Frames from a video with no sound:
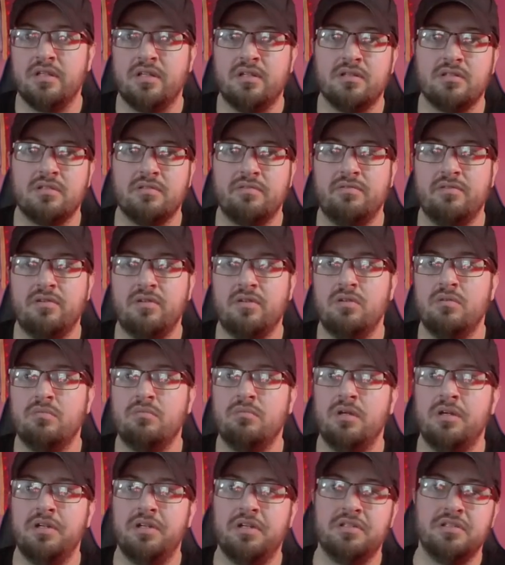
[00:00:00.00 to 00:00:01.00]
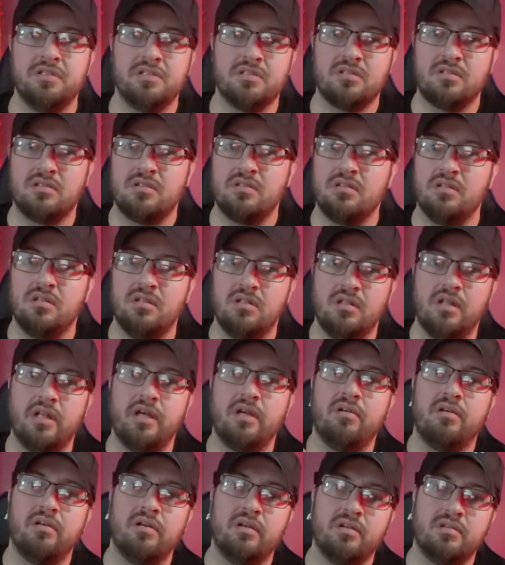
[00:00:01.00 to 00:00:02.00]
of foam and then just layer
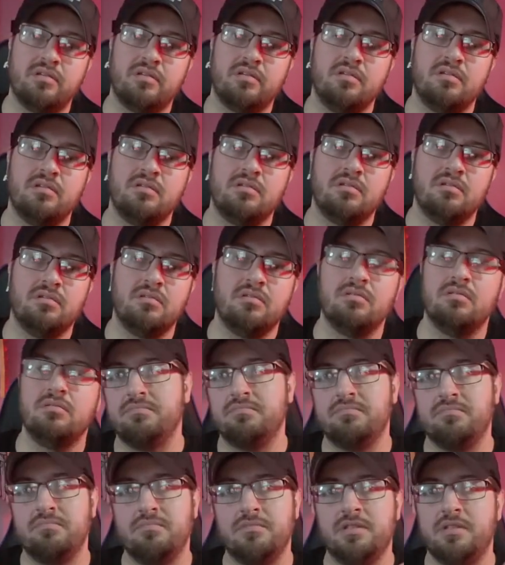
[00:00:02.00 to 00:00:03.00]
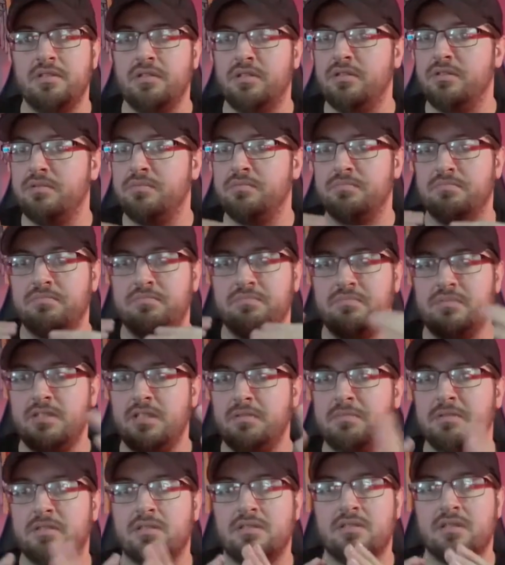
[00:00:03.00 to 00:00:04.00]
it, you know, deepest
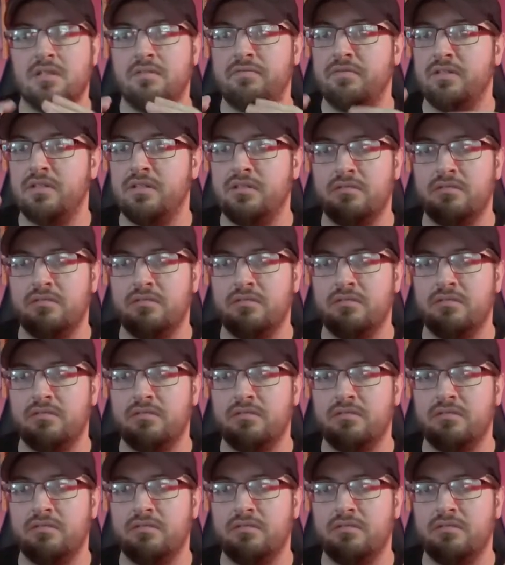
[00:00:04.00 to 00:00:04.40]
stuff in,